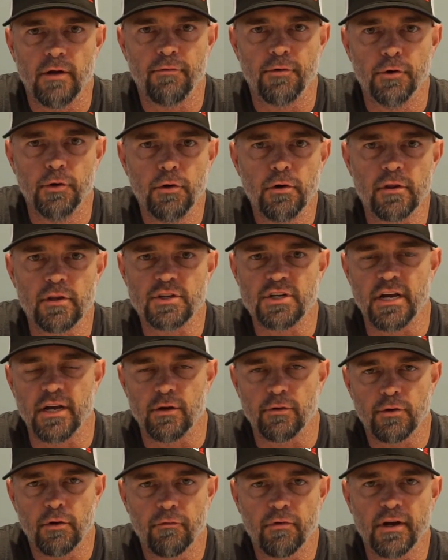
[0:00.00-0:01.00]
If you're new to the
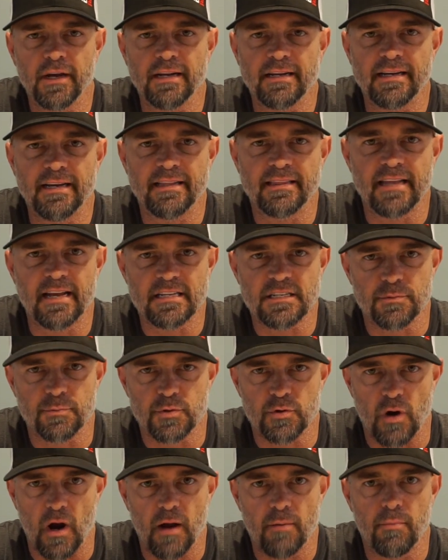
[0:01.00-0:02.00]
channel, don't forget to hit that
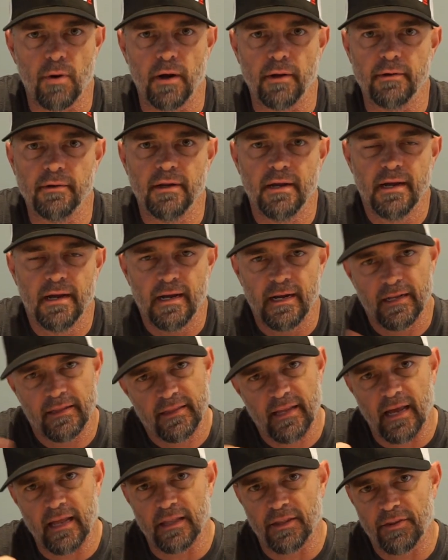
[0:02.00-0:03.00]
subscribe button,
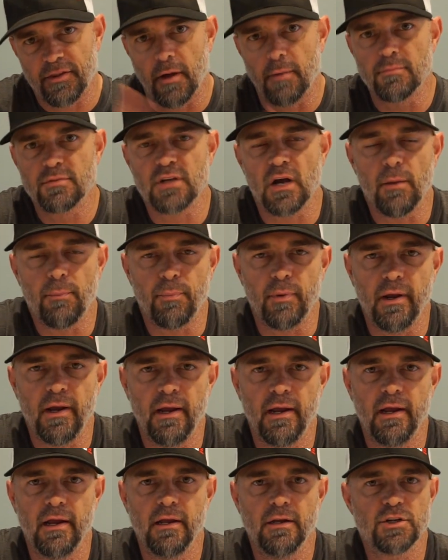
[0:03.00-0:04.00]
hit that thumbs up,
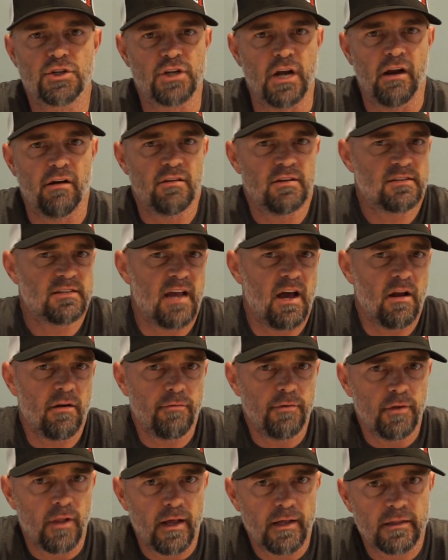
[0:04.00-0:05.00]
and share this out
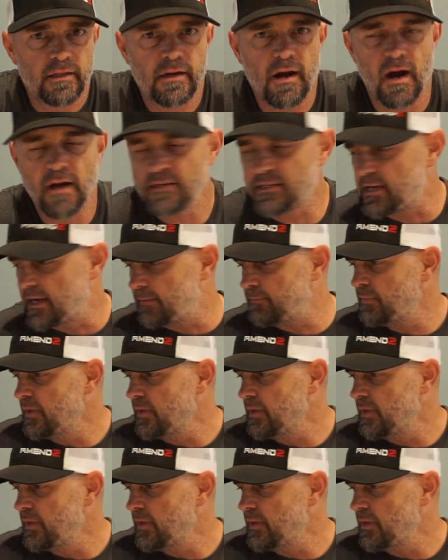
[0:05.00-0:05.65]
if you like the content.